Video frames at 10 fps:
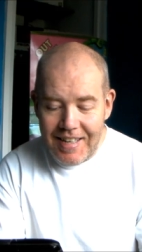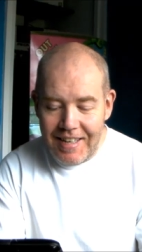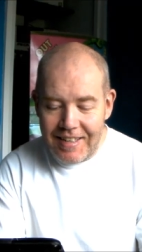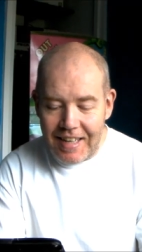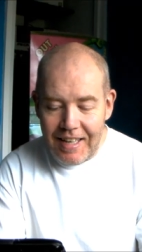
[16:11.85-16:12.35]

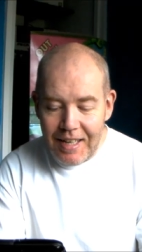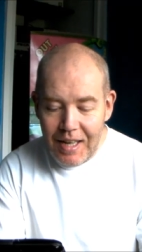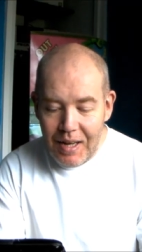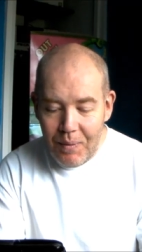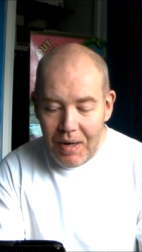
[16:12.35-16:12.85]
Okay,
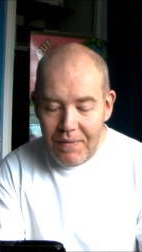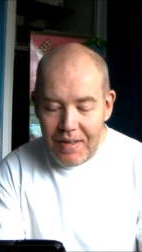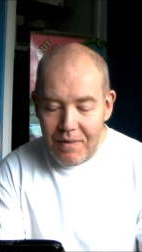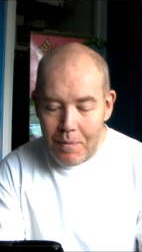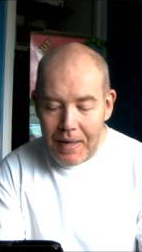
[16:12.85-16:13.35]
why have you
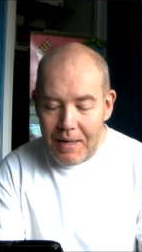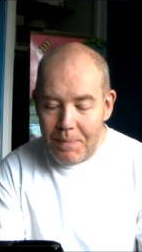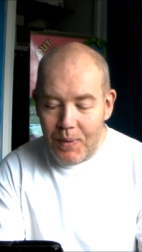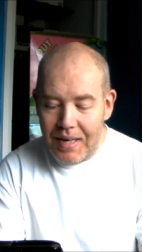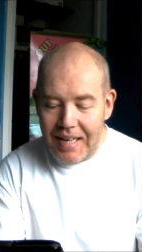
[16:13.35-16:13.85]
never played
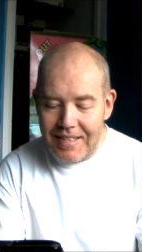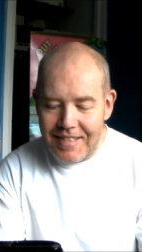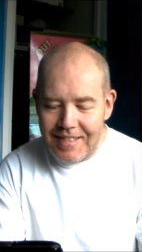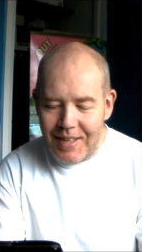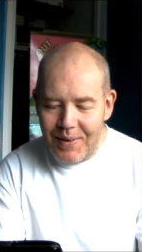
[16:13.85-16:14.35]

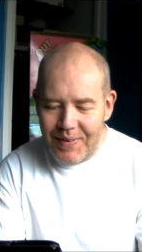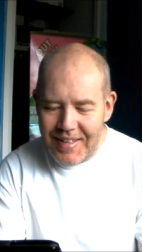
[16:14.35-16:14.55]
Borderlands 2?